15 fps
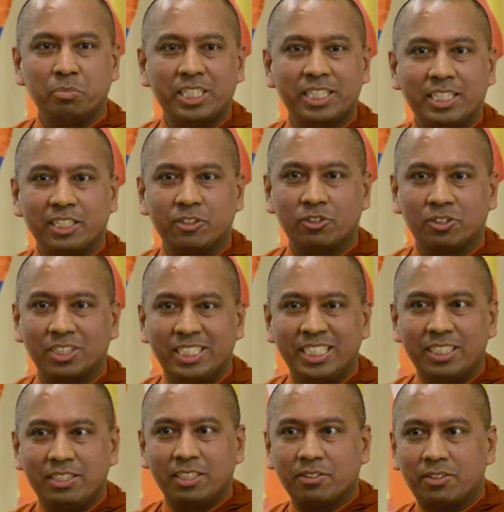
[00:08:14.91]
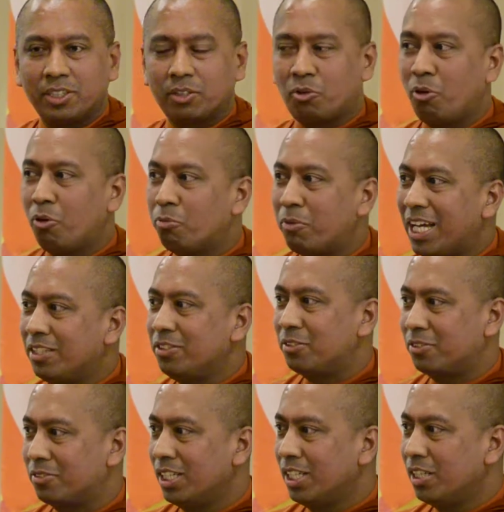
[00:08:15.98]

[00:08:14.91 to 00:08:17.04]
meditation. Teach us the core values,